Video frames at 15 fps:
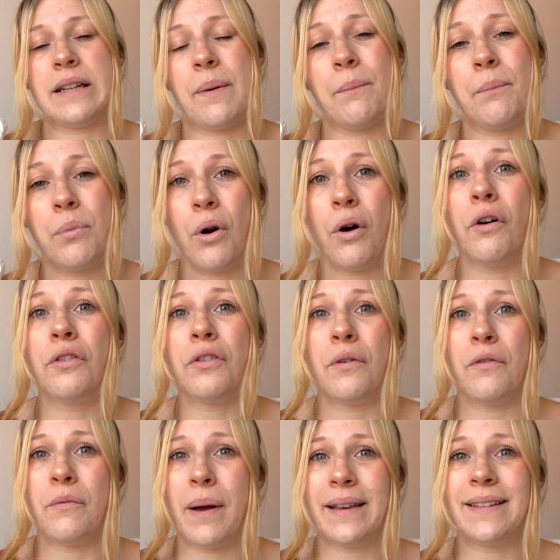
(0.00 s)
and both
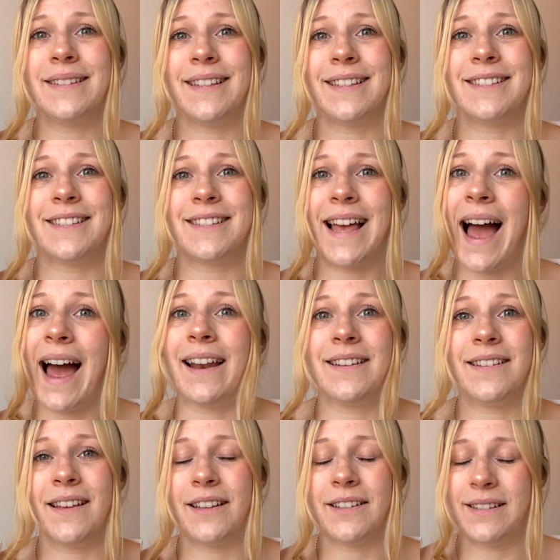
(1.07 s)
of my sisters
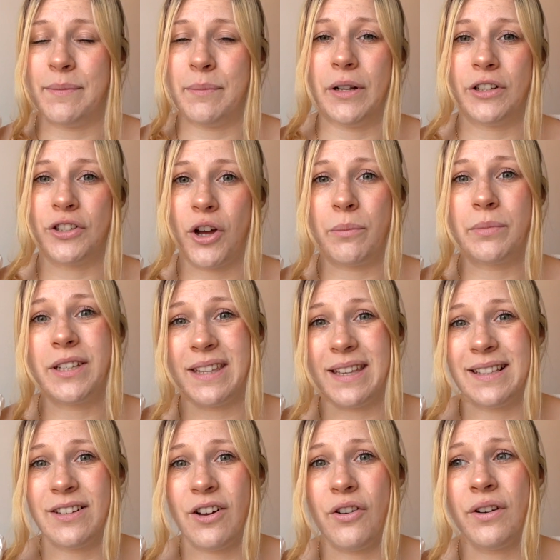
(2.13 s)
had a similar top to
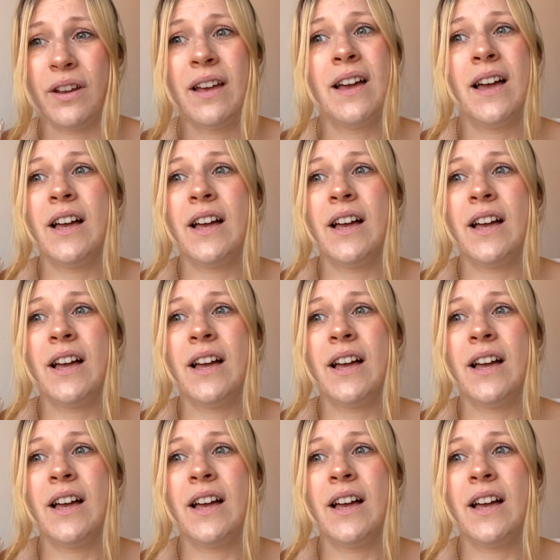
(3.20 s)
this on.